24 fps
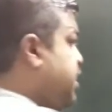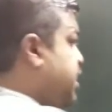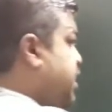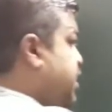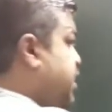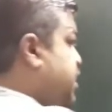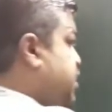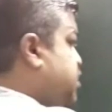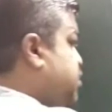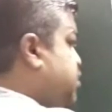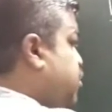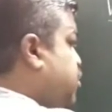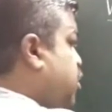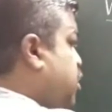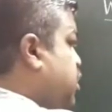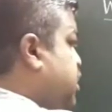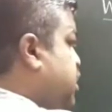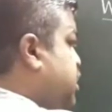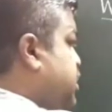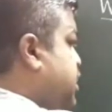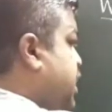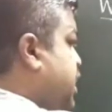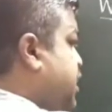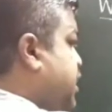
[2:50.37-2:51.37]
and this
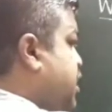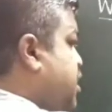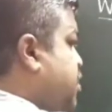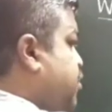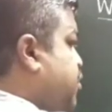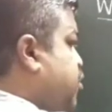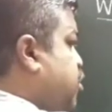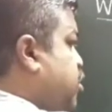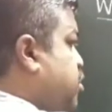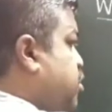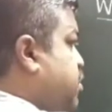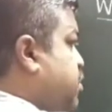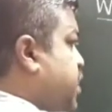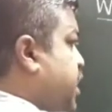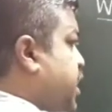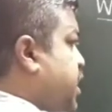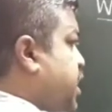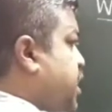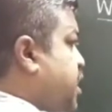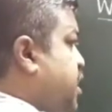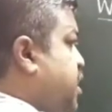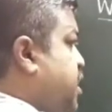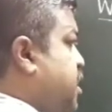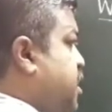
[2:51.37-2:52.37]
block is acted upon
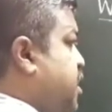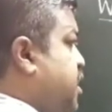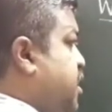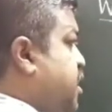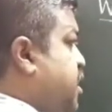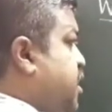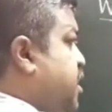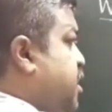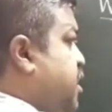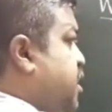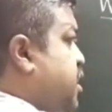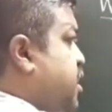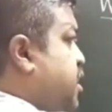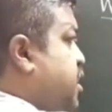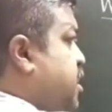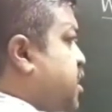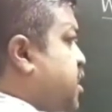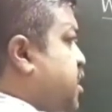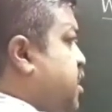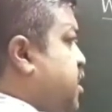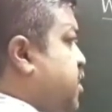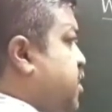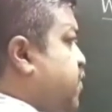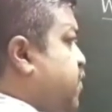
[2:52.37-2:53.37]
by
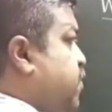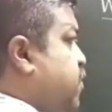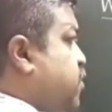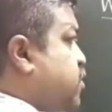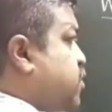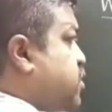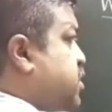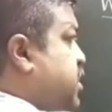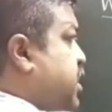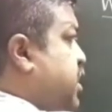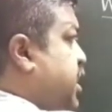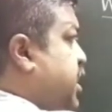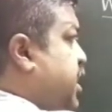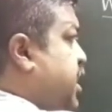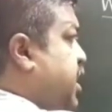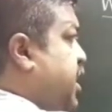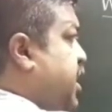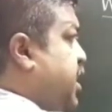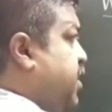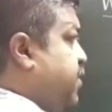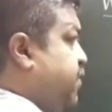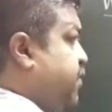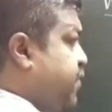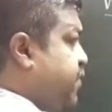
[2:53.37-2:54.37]
a force
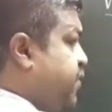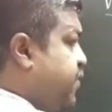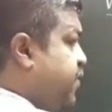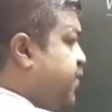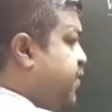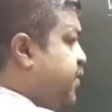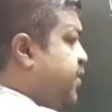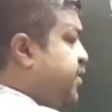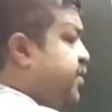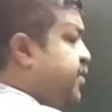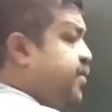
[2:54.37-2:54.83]
F,